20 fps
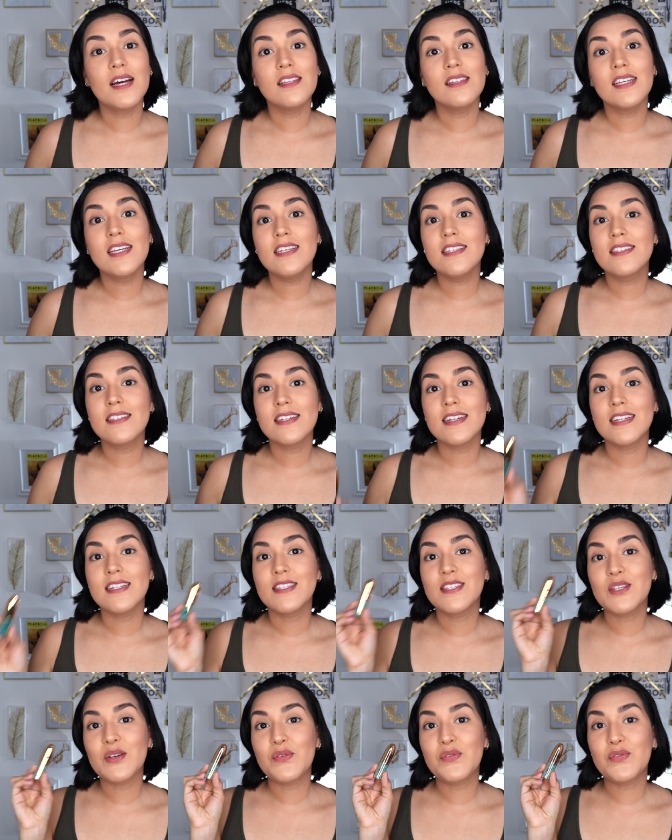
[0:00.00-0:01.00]
not least,
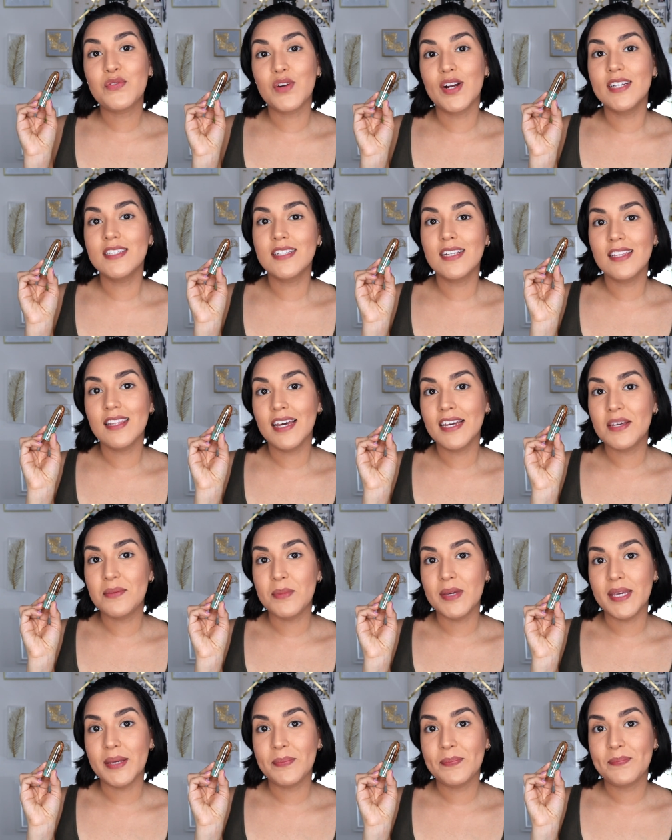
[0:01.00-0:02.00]
it's Friend Like
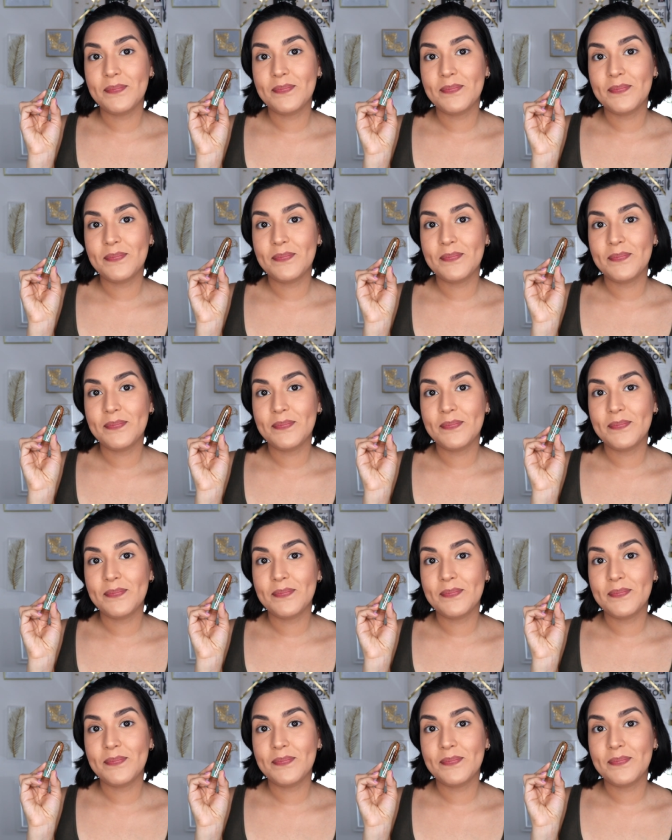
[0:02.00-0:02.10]
Me.